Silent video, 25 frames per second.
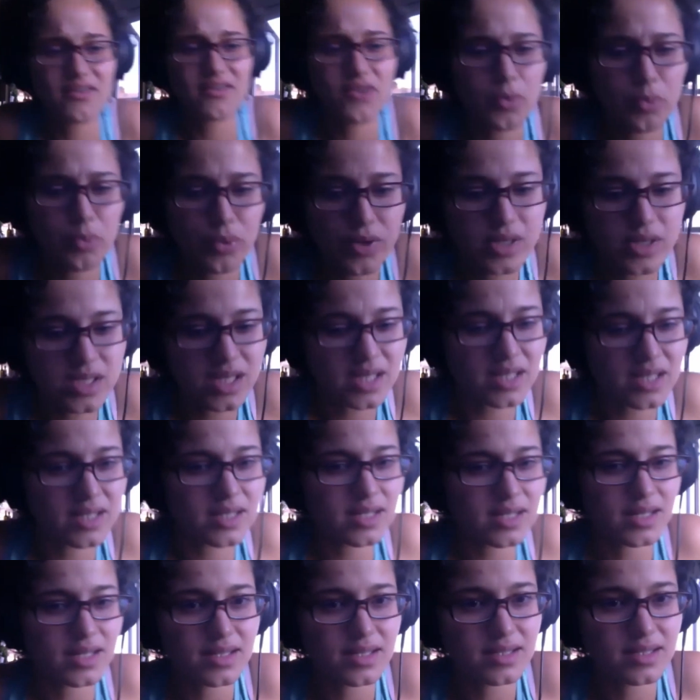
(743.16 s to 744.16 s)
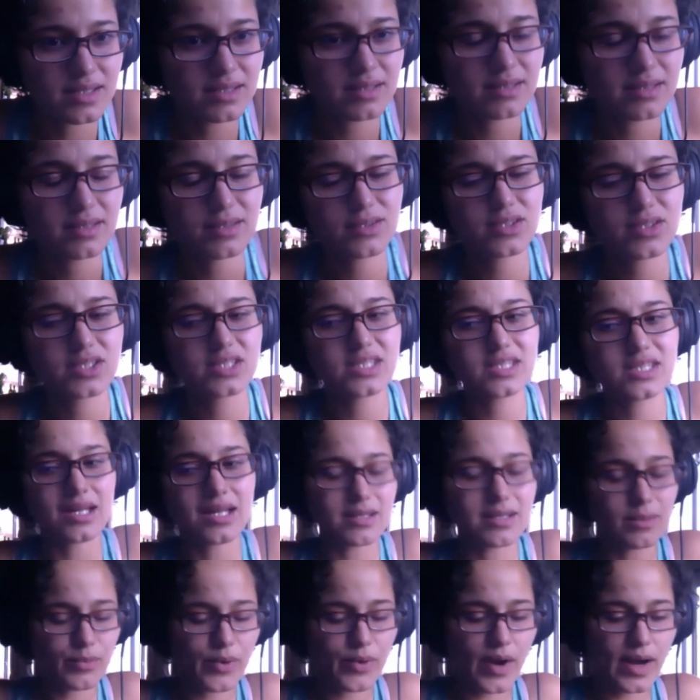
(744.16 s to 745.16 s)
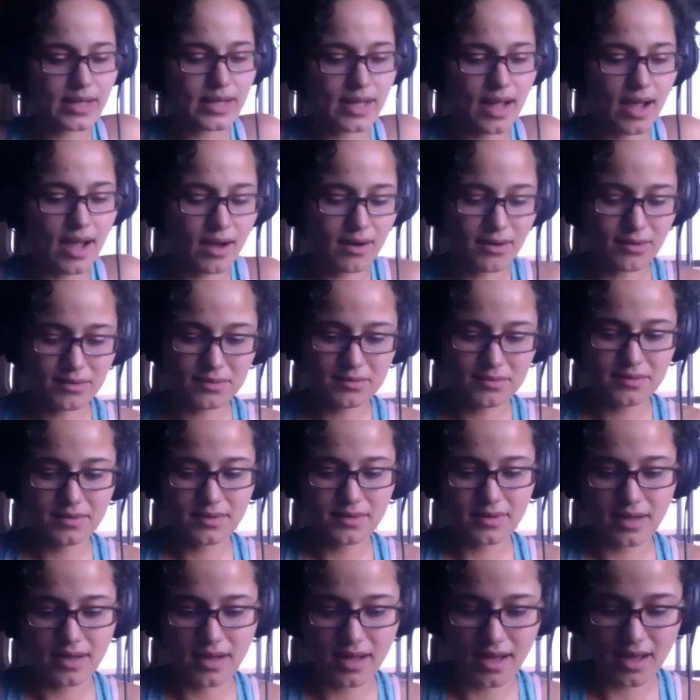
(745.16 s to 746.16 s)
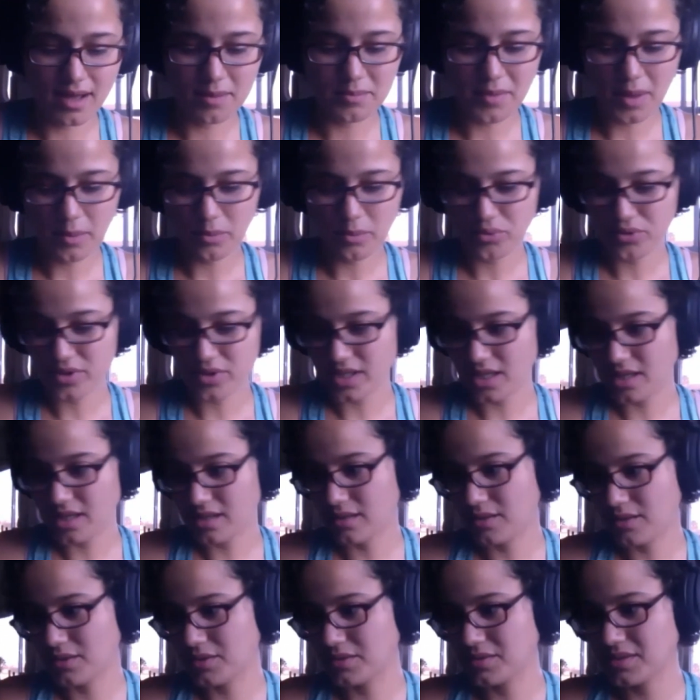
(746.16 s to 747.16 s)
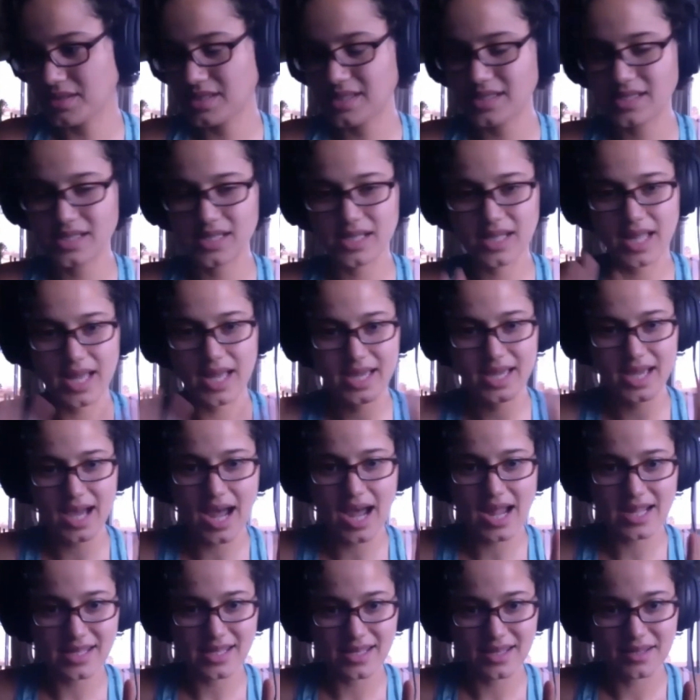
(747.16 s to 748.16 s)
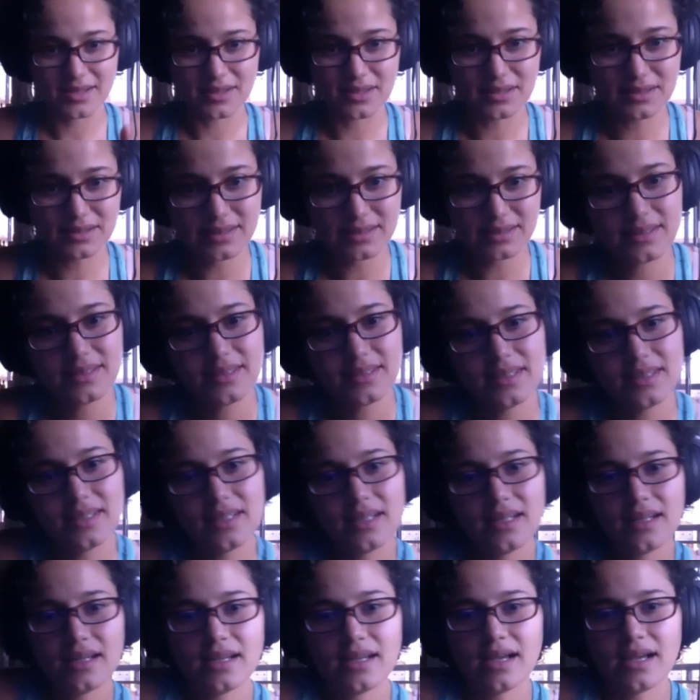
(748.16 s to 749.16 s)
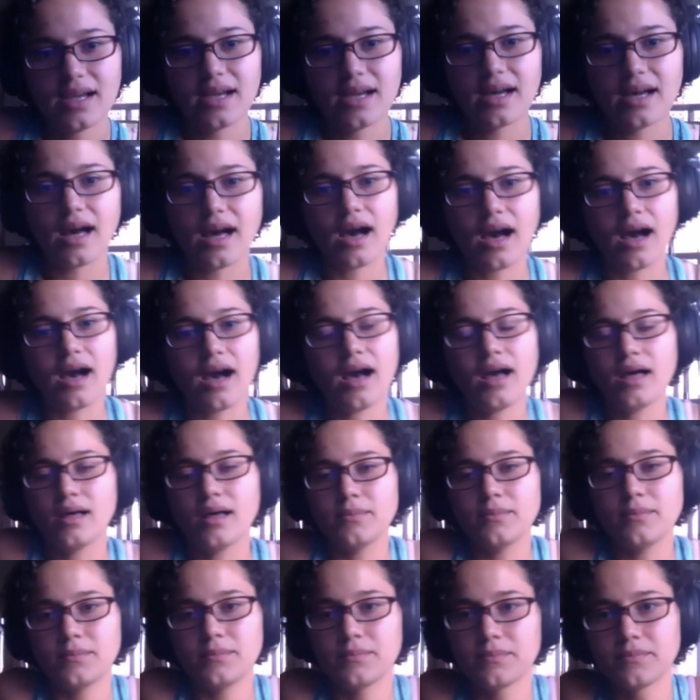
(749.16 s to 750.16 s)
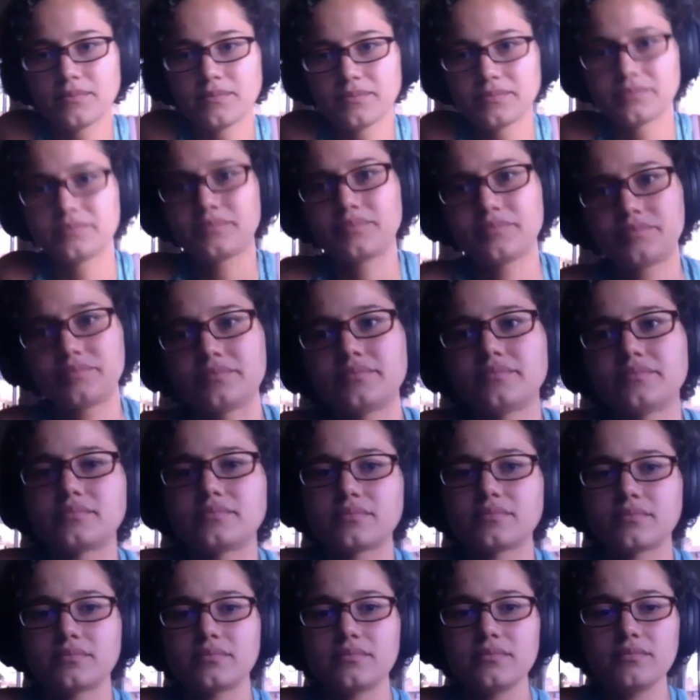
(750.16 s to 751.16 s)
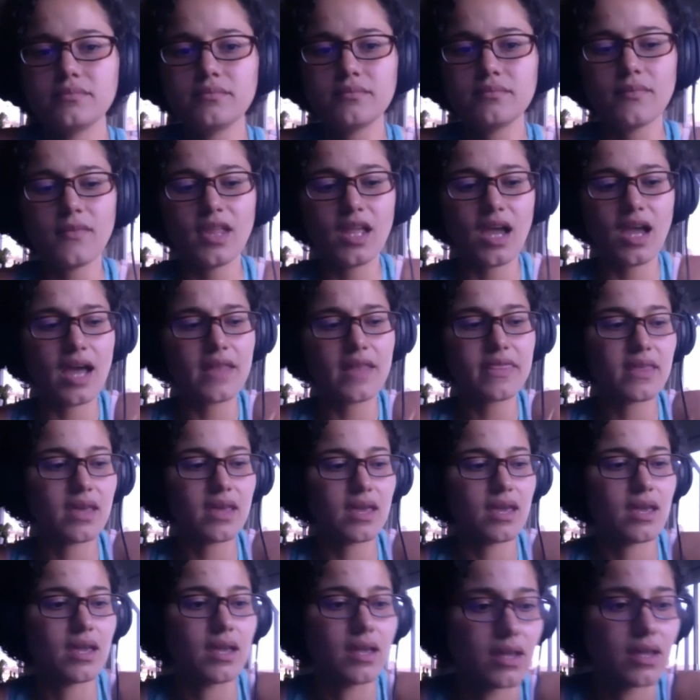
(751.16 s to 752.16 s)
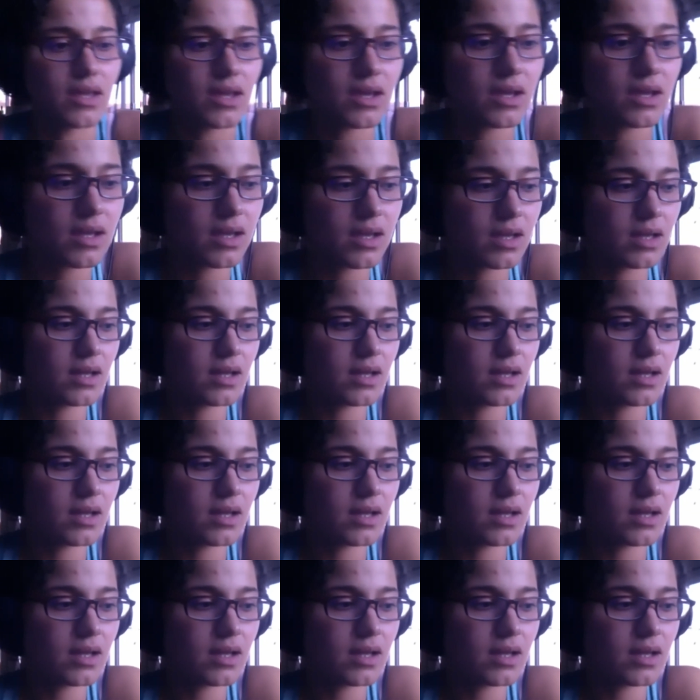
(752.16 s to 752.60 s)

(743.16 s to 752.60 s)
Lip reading: a pretty good setup right now. I'm pretty close to like ideal. um I think,